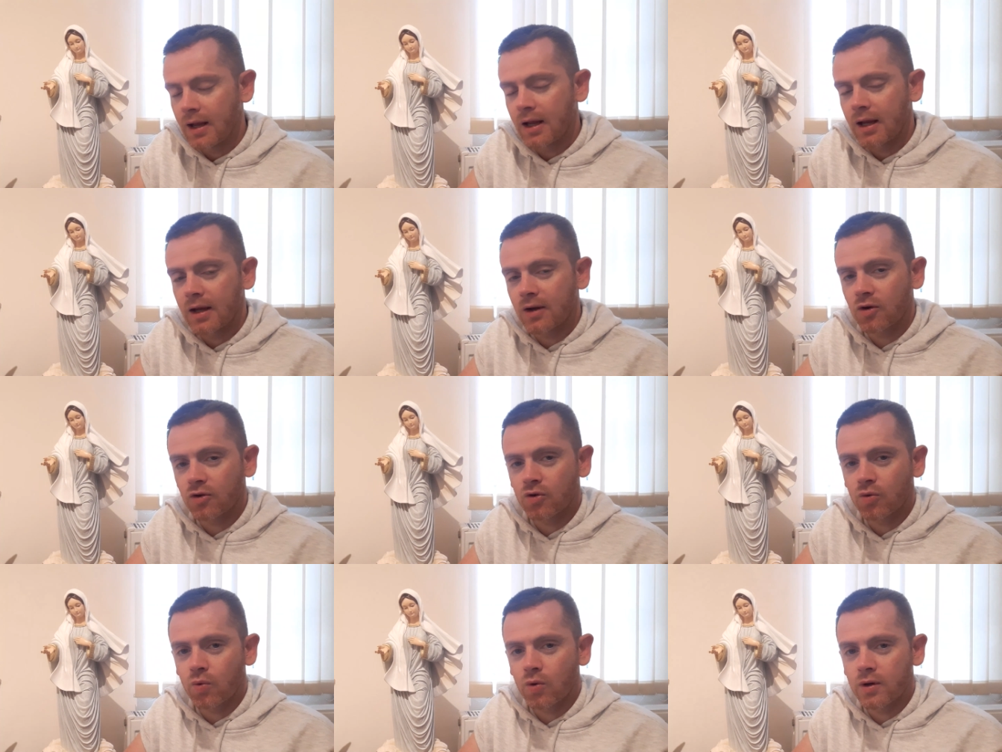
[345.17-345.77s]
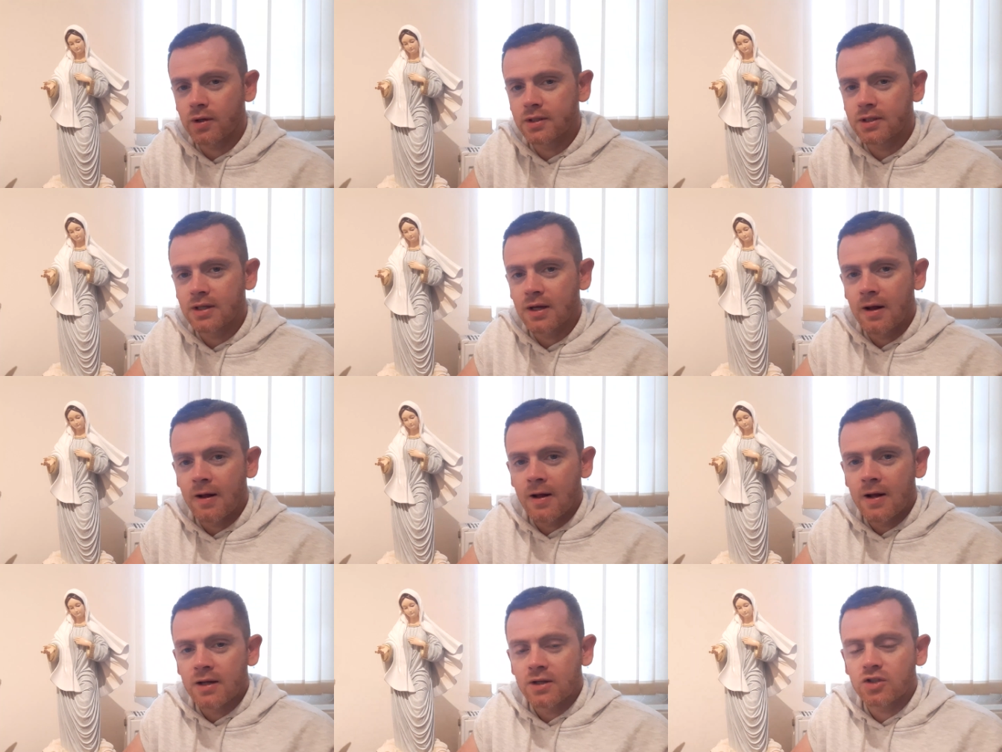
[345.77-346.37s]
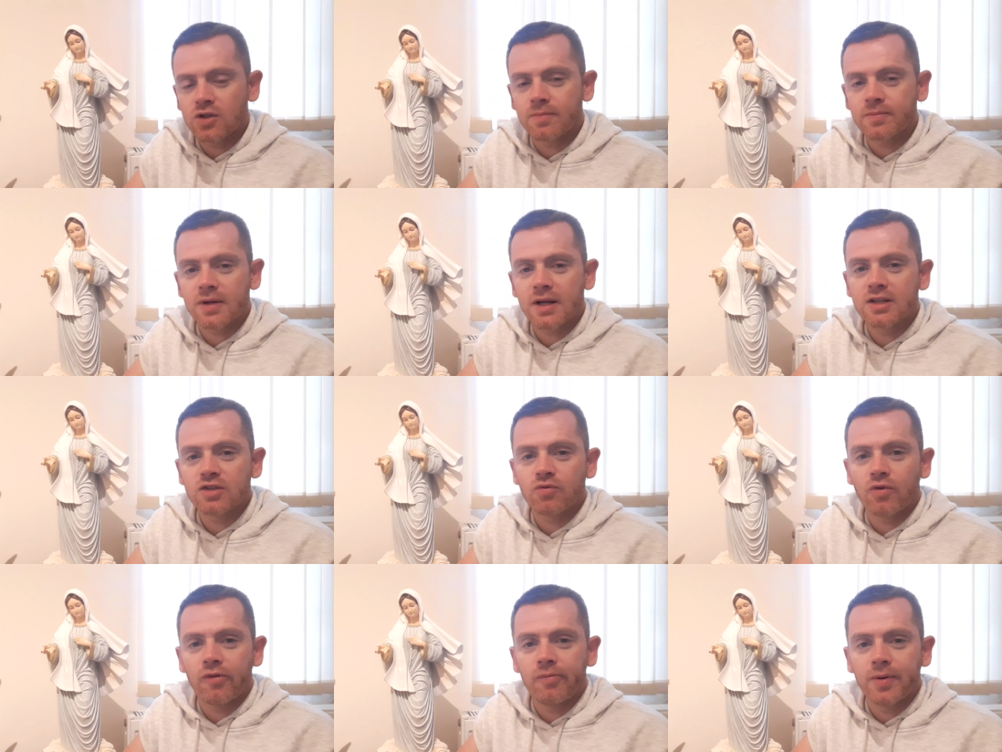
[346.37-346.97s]
In other words,
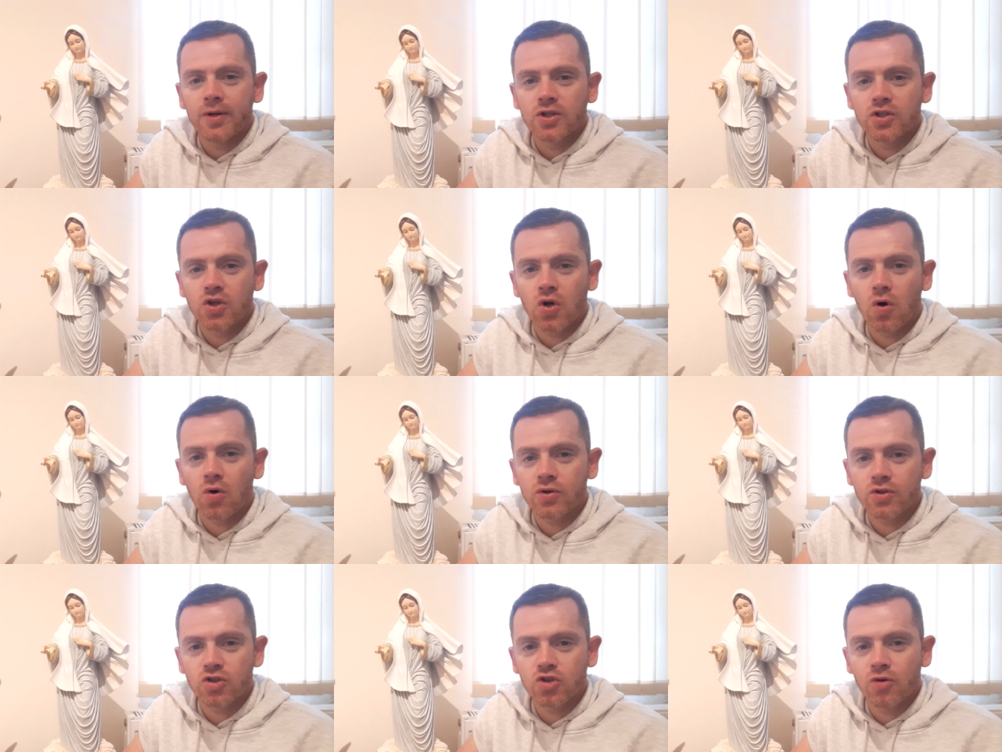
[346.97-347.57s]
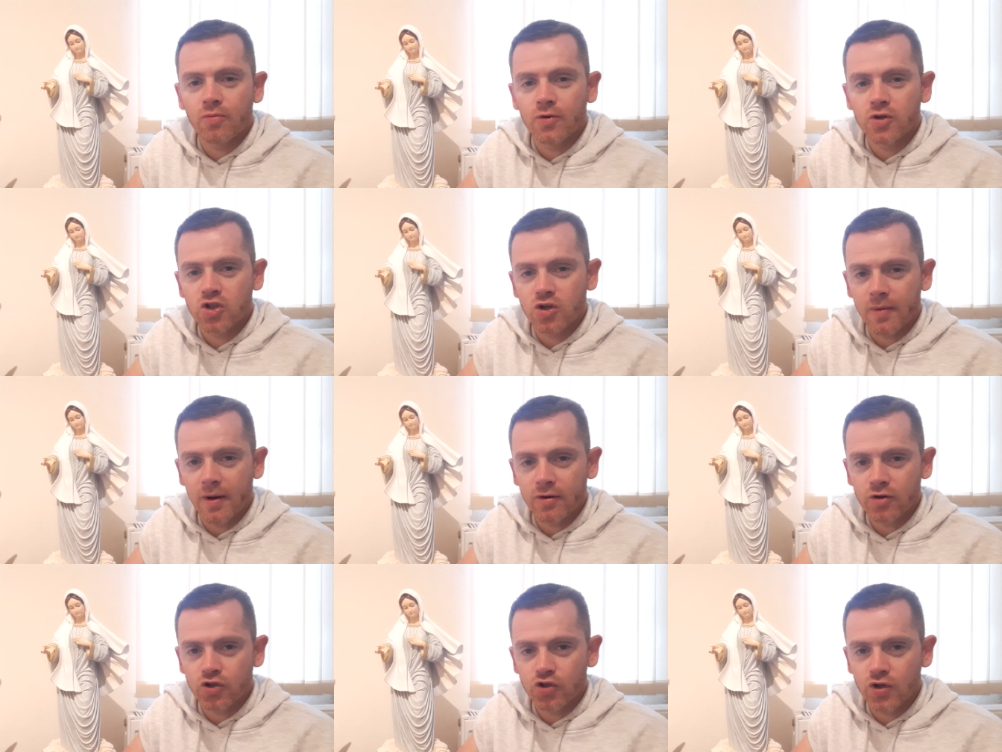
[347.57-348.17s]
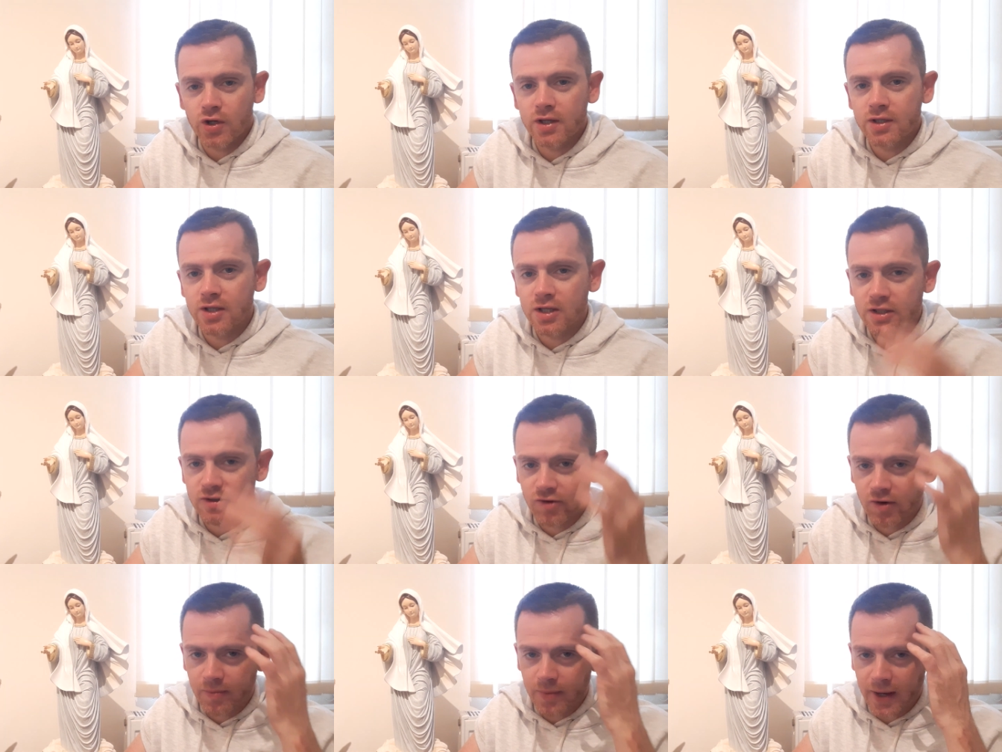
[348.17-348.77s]
sometimes we've been taught so much about
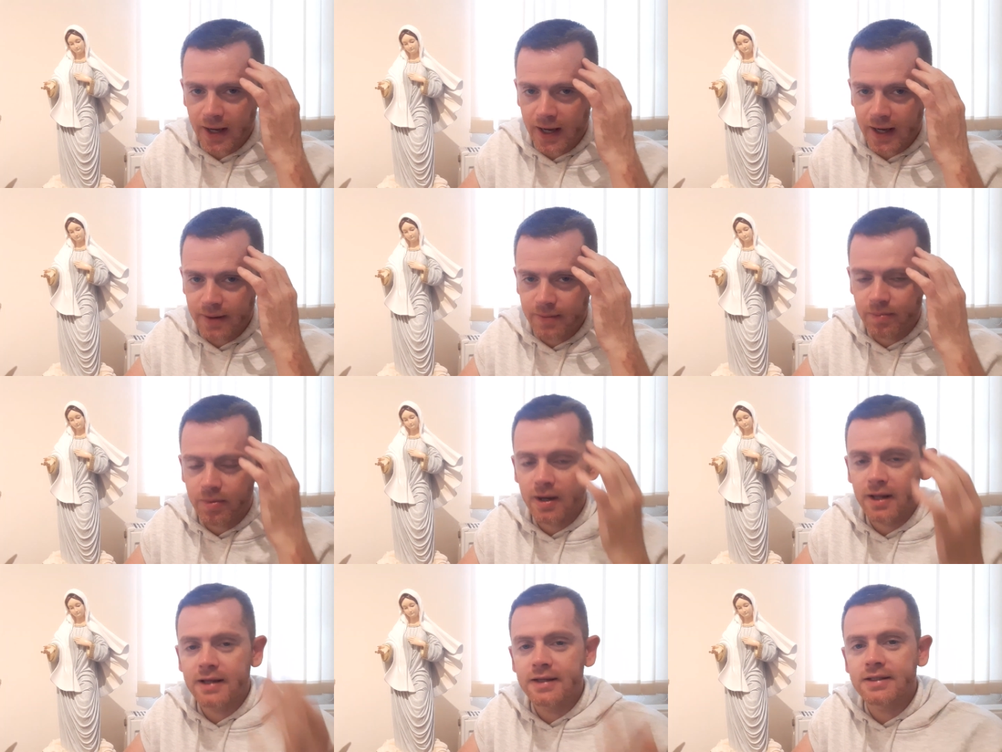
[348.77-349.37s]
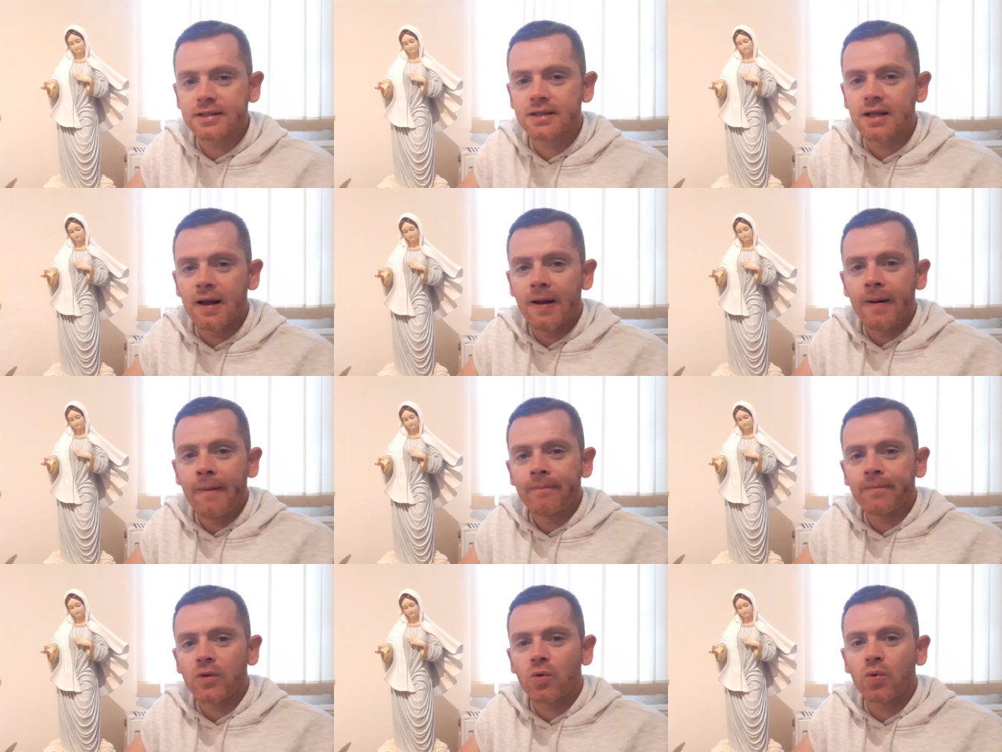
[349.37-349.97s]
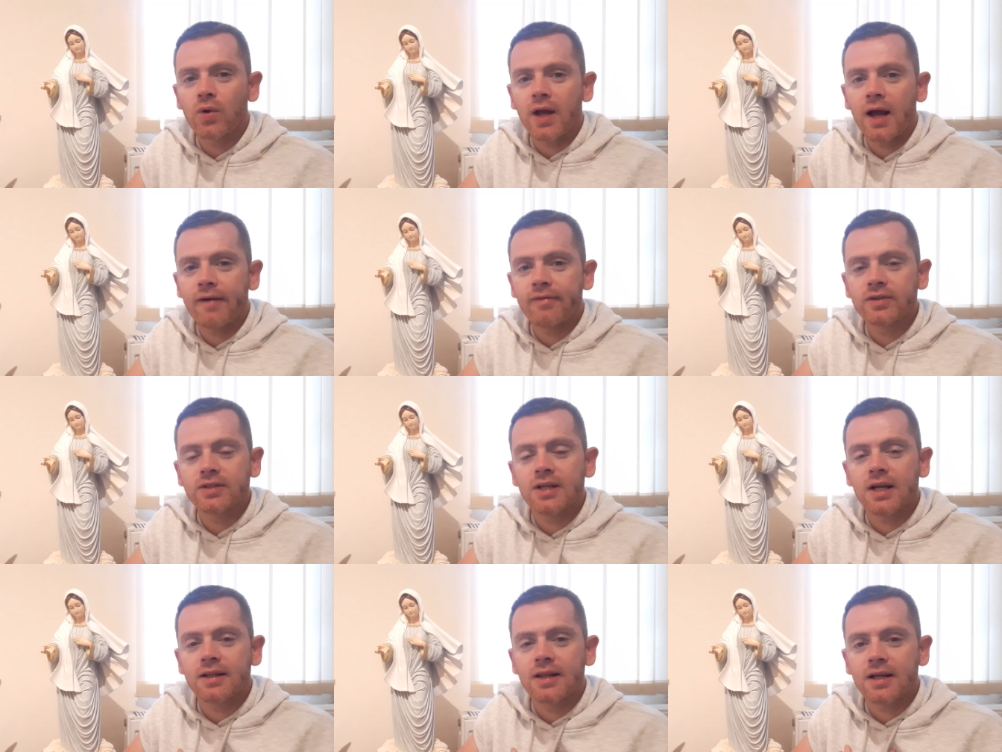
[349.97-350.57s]
Jesus from a head place that we
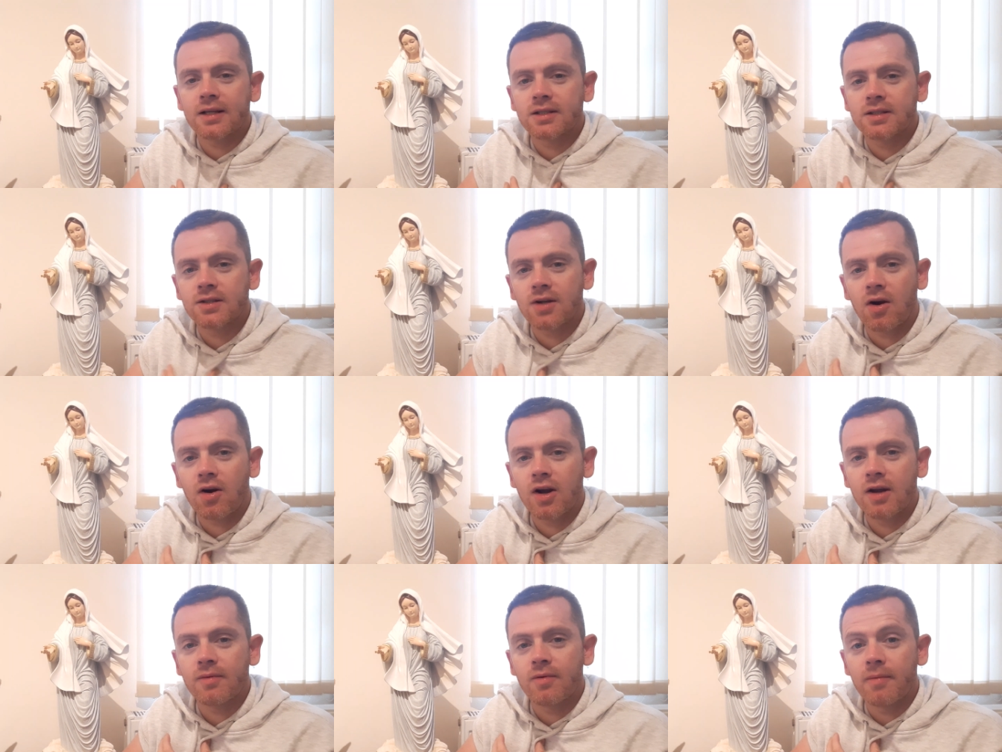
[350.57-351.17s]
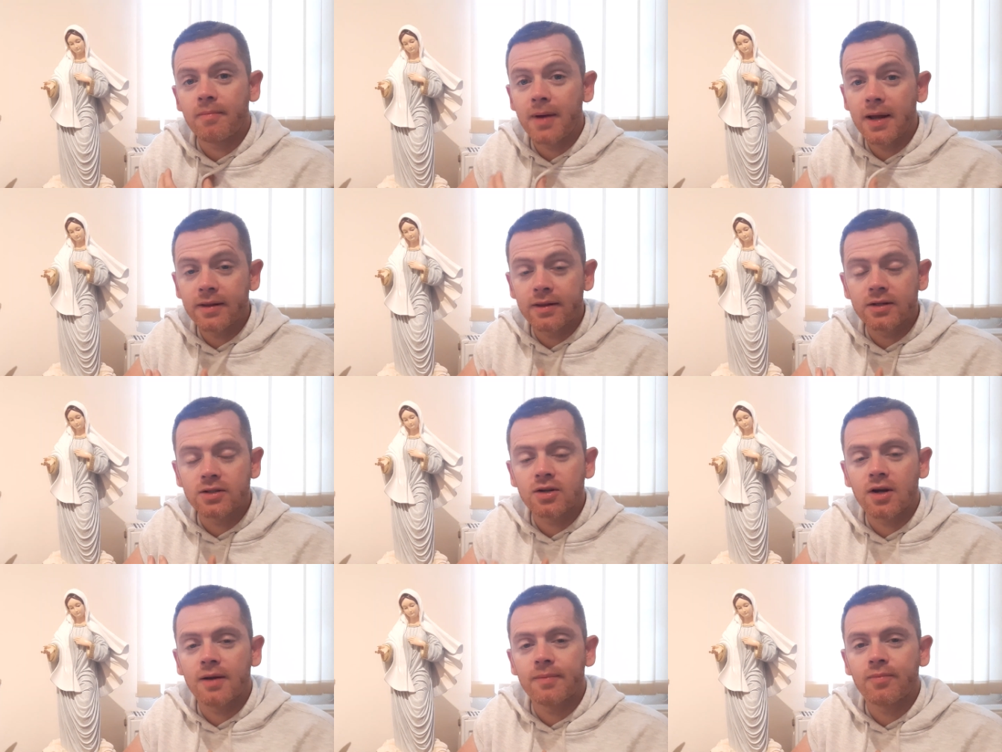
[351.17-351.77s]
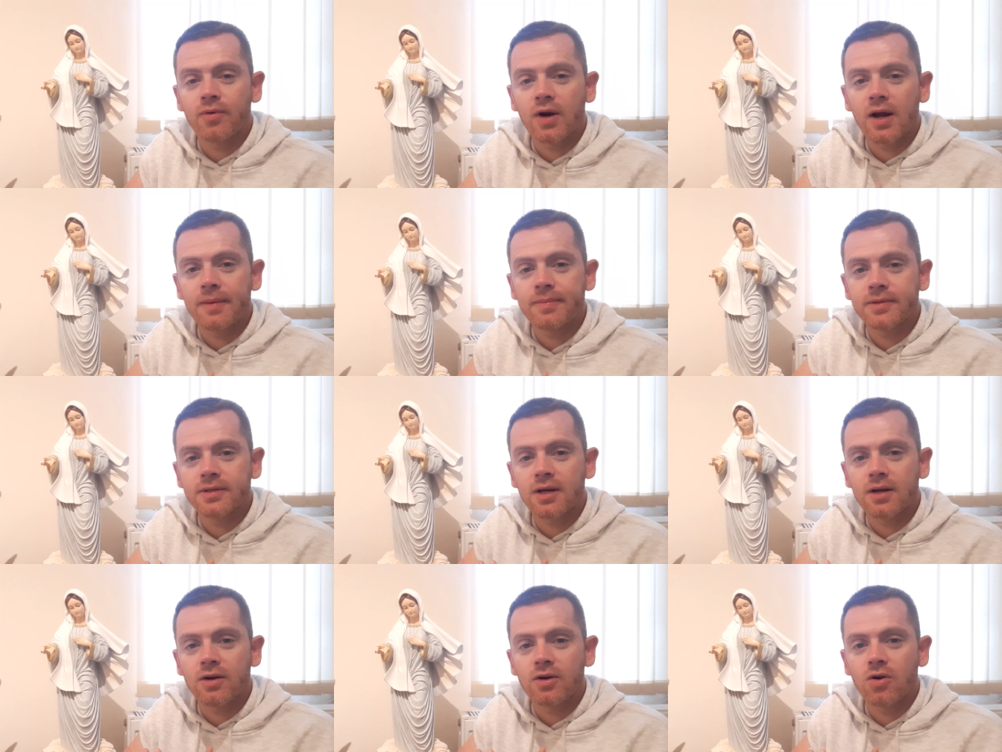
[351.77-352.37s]
haven't had that time, or made the time
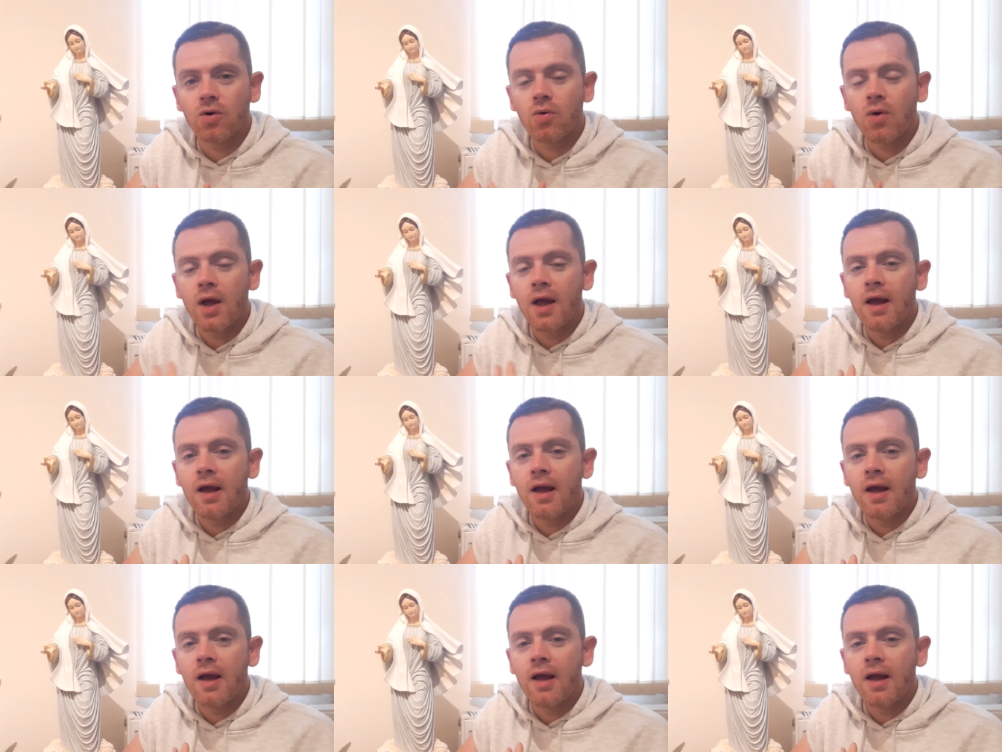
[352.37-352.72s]
perhaps, I don't know,